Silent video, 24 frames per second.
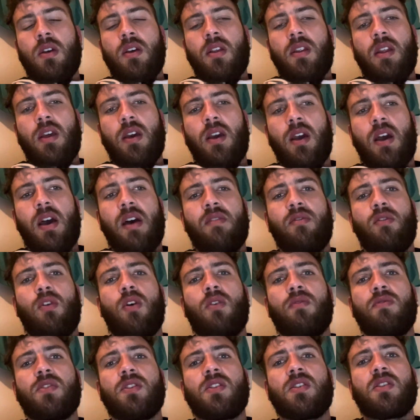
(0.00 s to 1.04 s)
They have
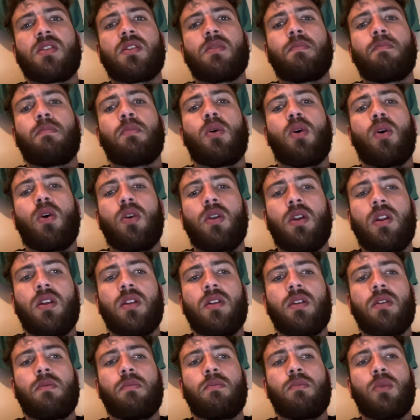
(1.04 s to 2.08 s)
offices in
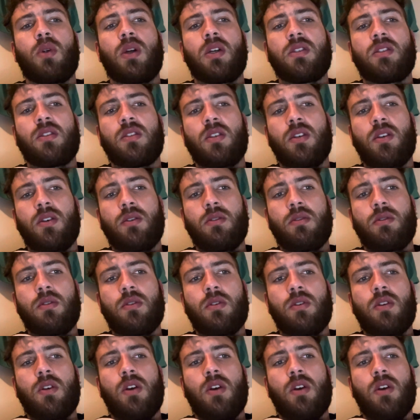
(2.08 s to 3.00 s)
Poland, Brazil,